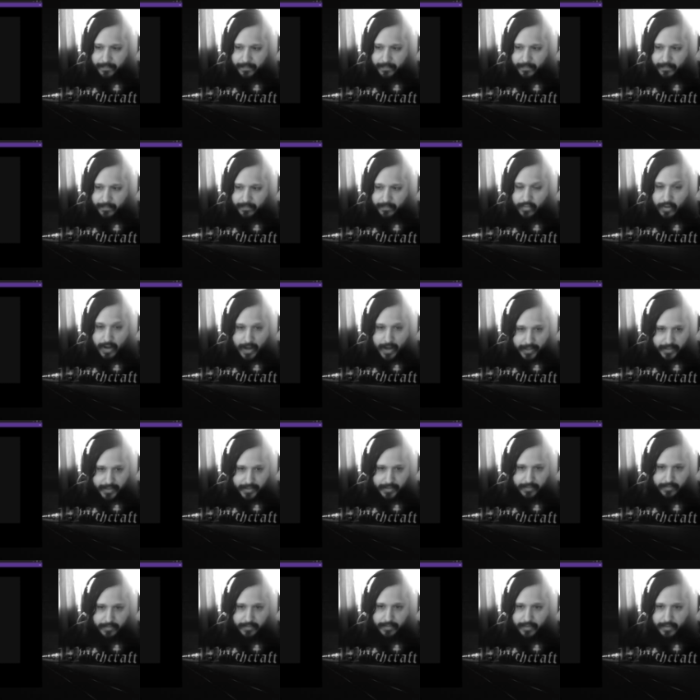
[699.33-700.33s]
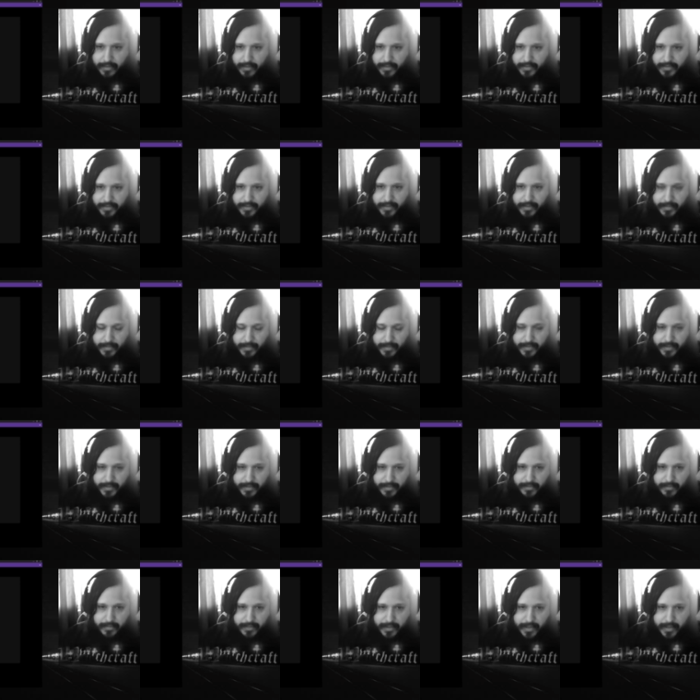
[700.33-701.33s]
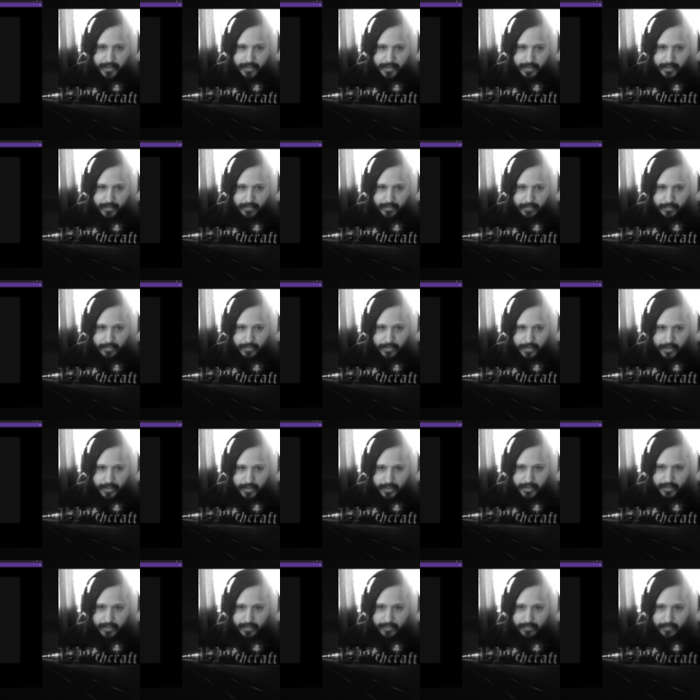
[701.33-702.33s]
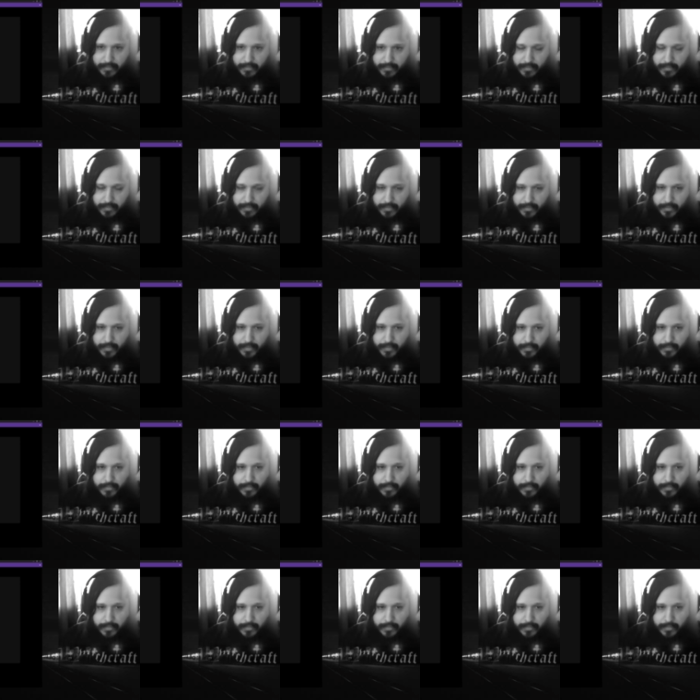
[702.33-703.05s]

practical things you're supposed to do that day or productive, quote unquote?